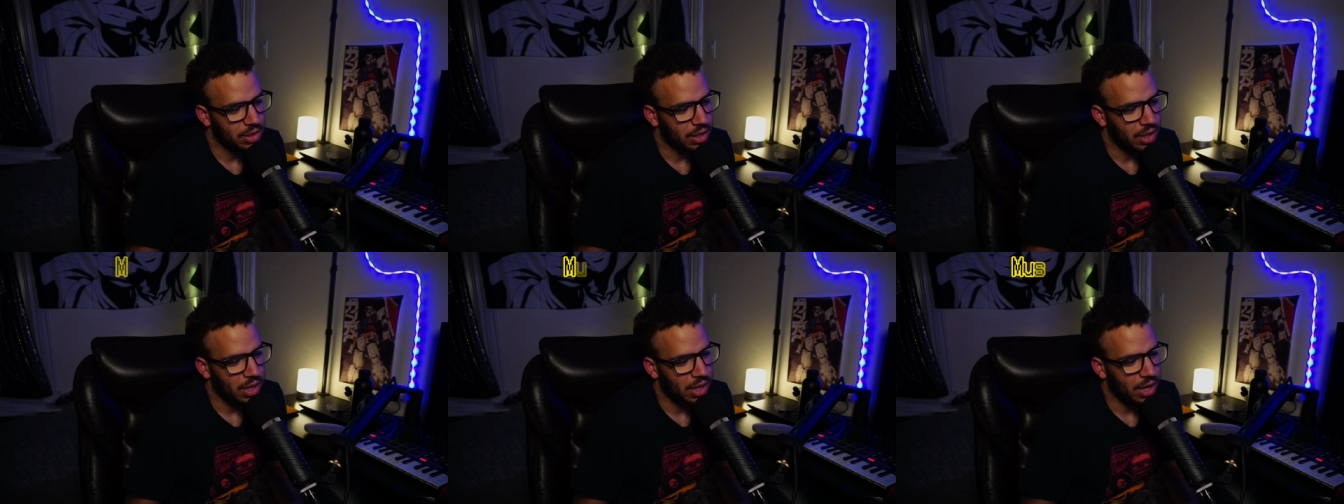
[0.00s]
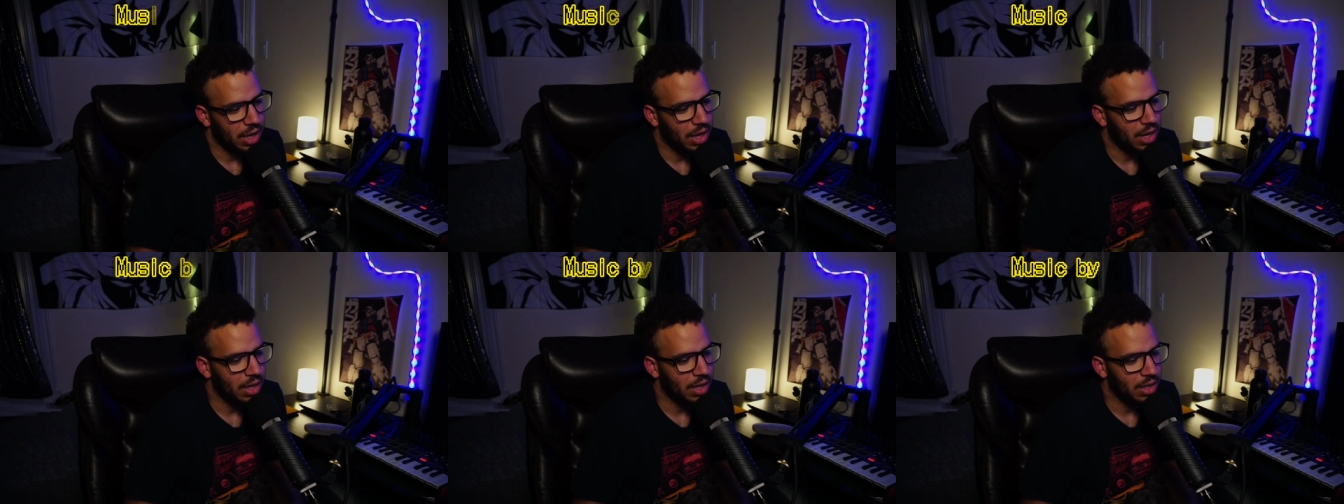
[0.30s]

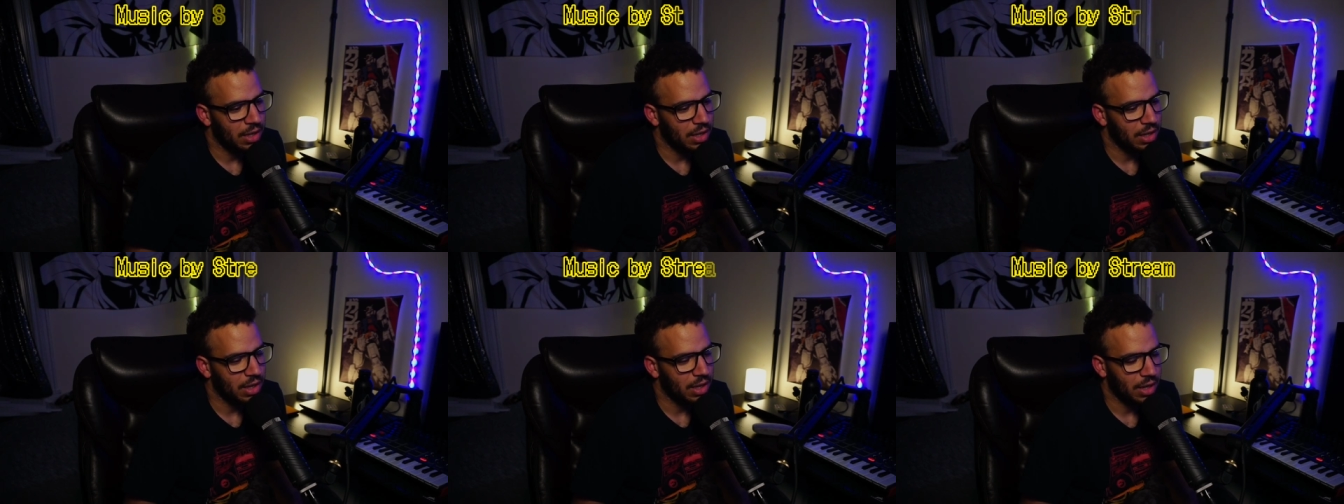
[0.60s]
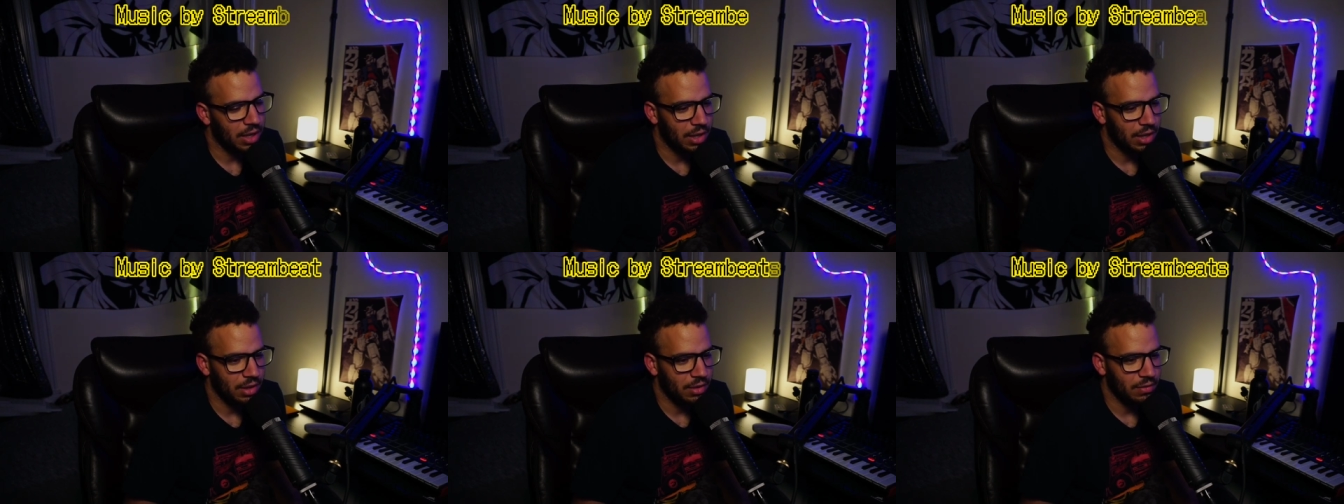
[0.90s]
I
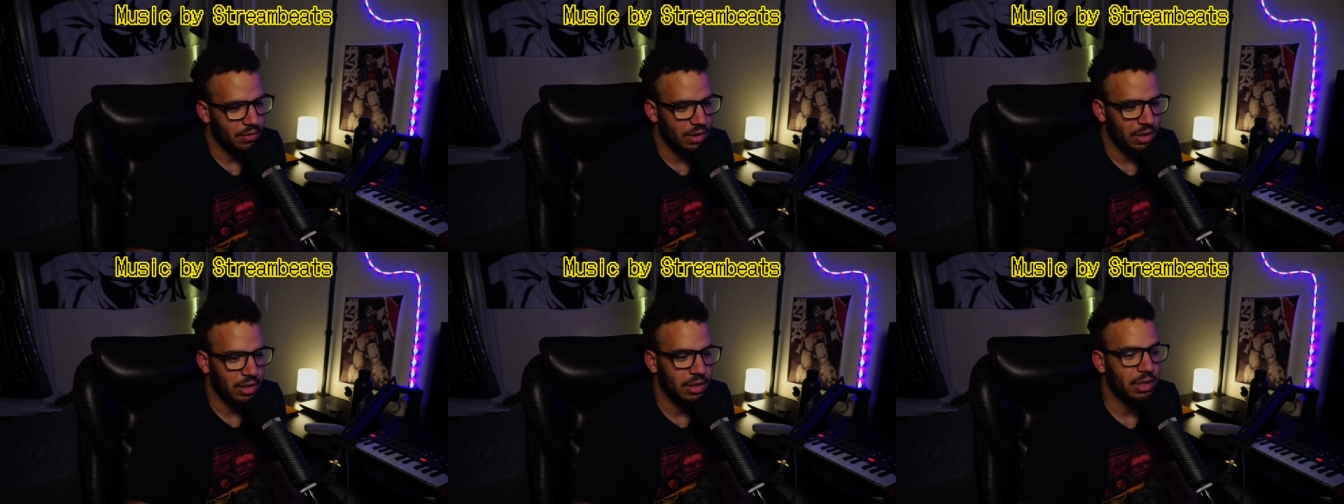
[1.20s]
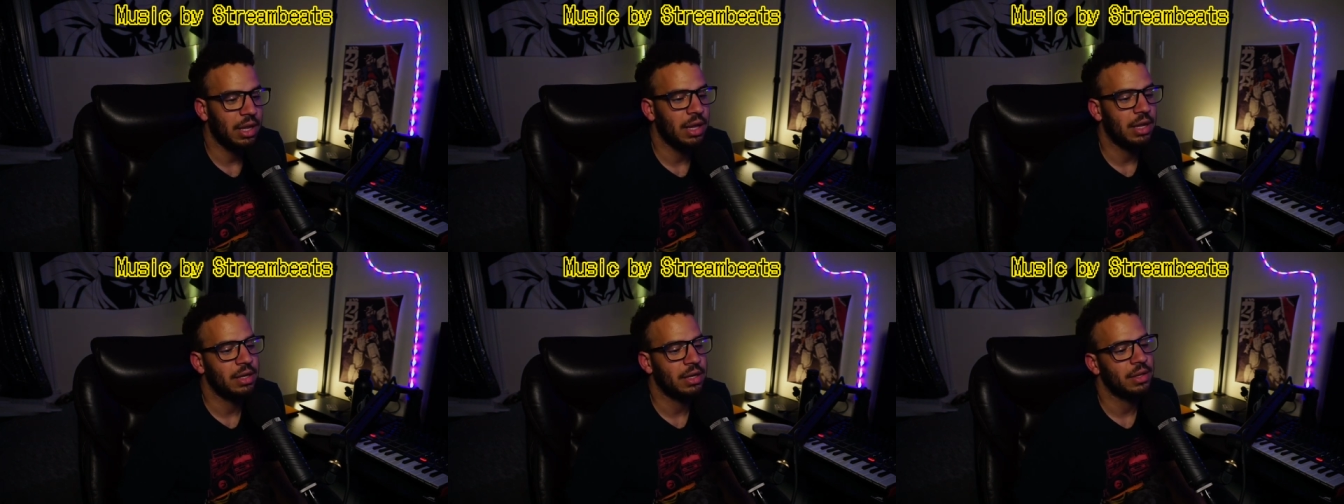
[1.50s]
have a
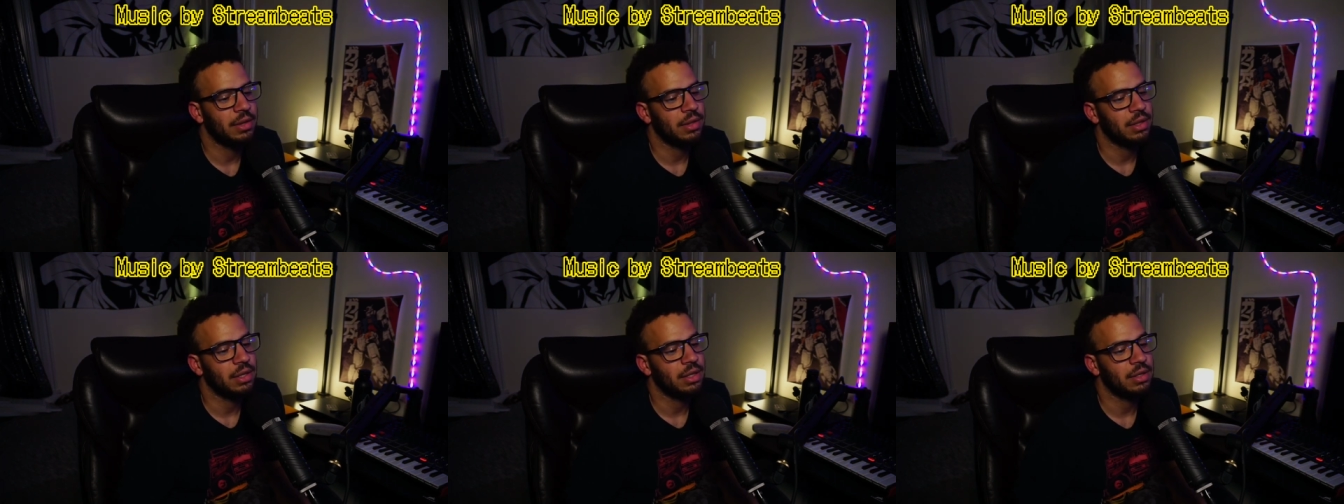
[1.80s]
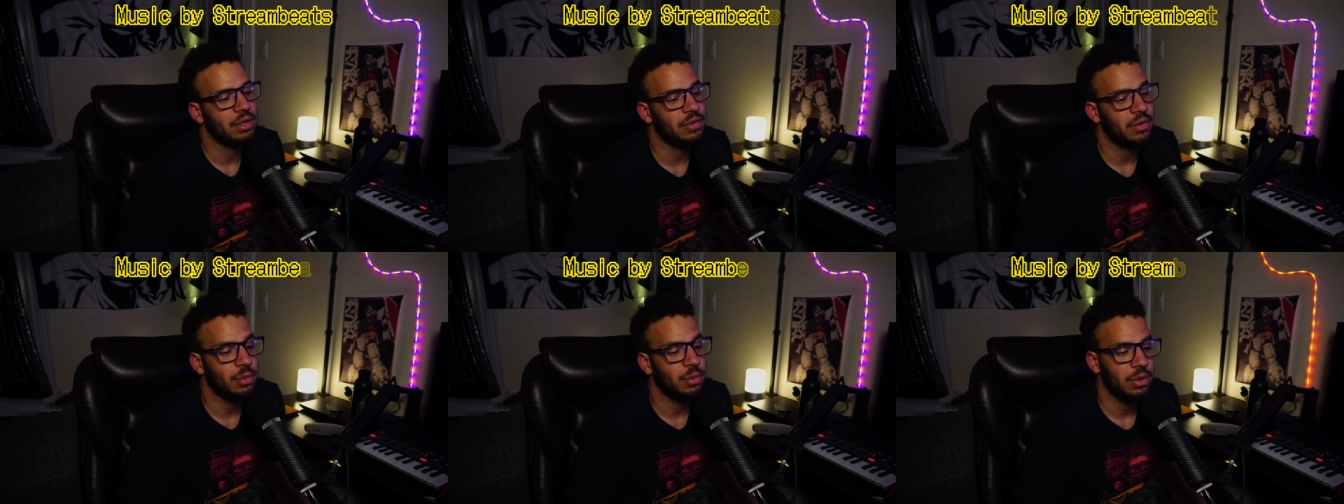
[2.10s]
lot of
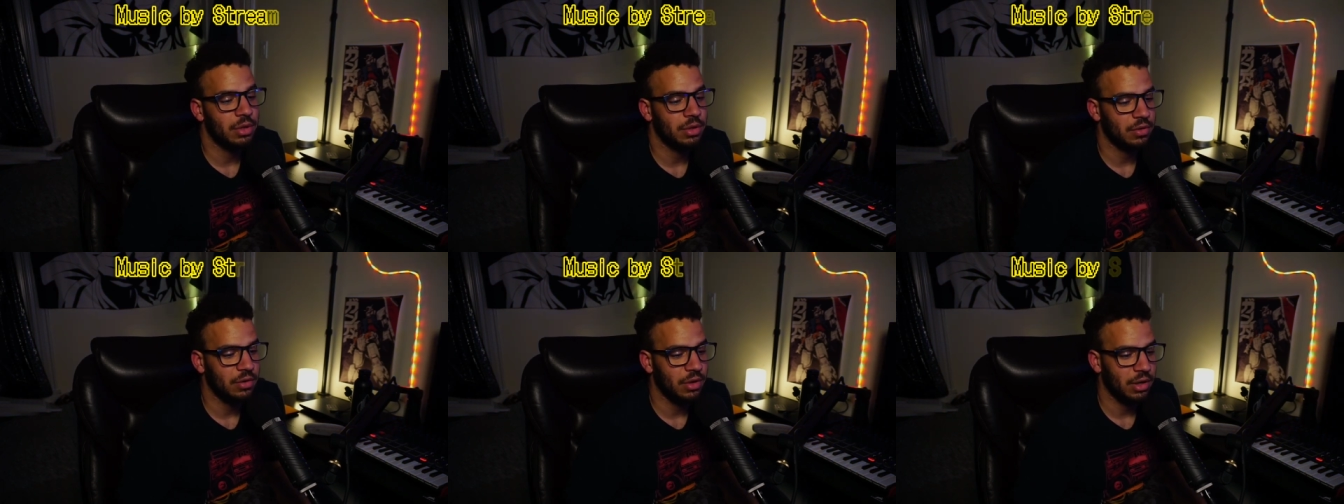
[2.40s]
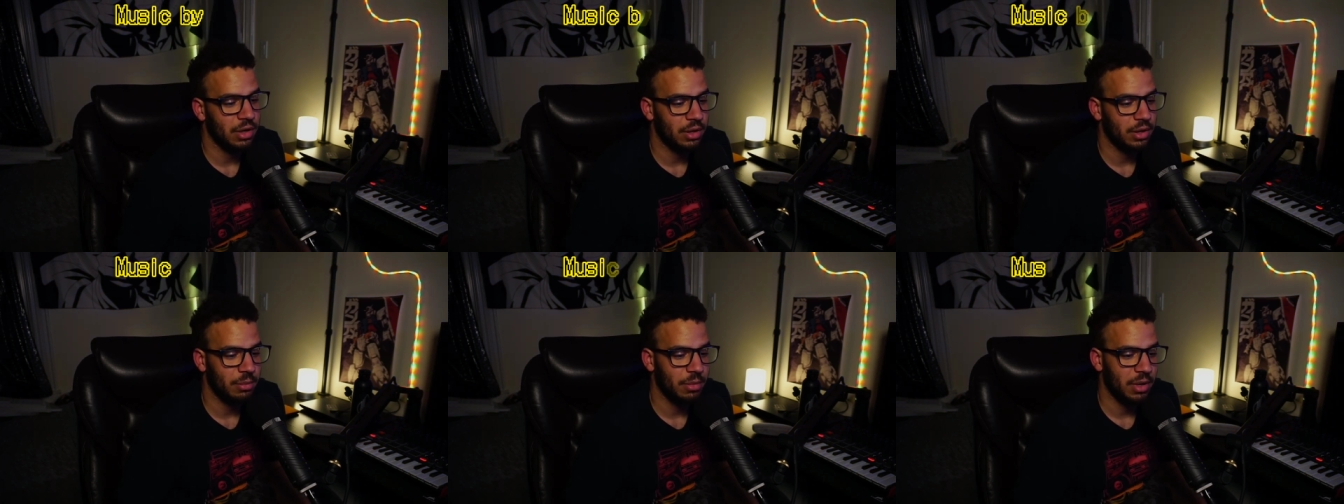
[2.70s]
things I want to
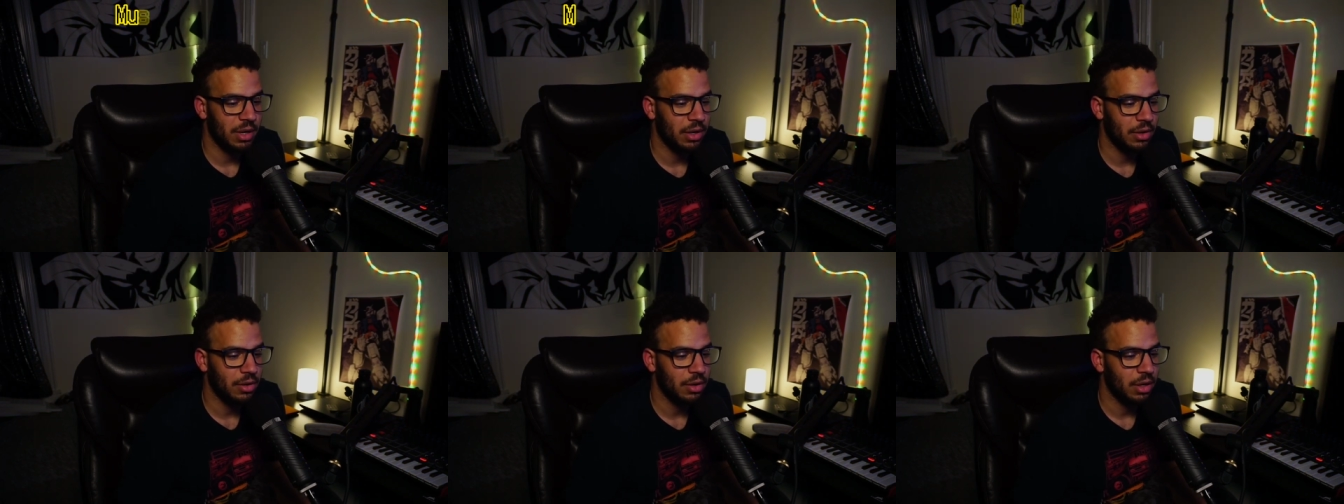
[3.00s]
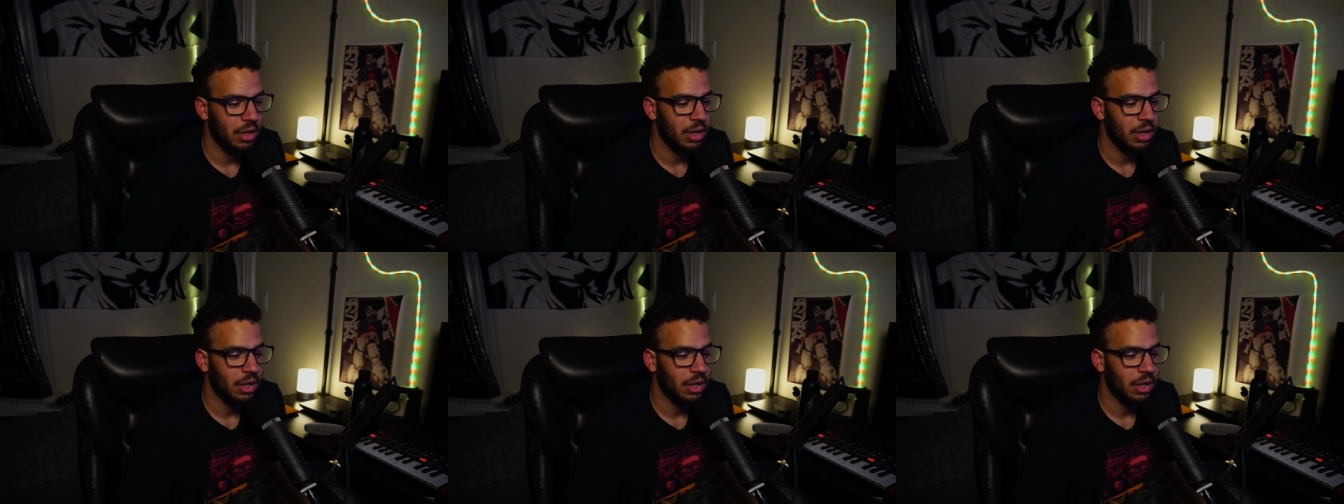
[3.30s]
talk about,